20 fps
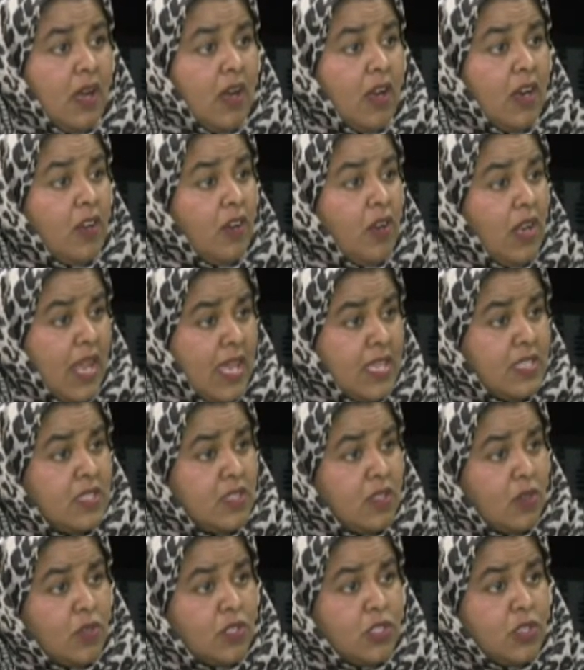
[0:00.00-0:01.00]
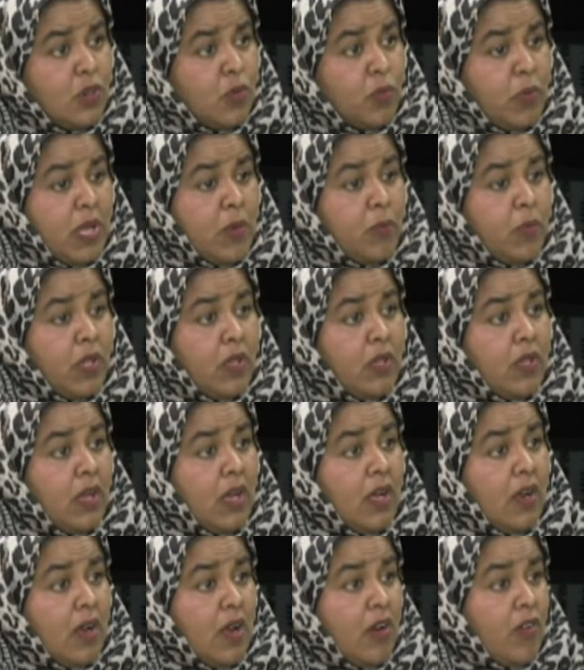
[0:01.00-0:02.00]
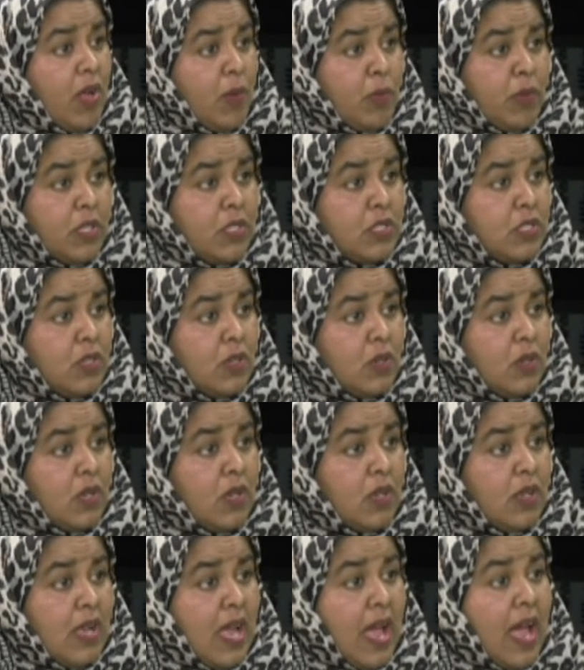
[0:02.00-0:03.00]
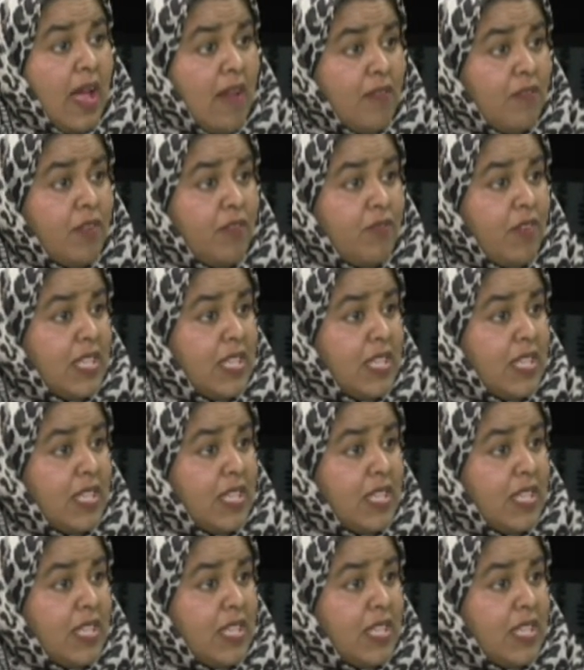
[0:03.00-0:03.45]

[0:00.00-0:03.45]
And unless those young people are able to have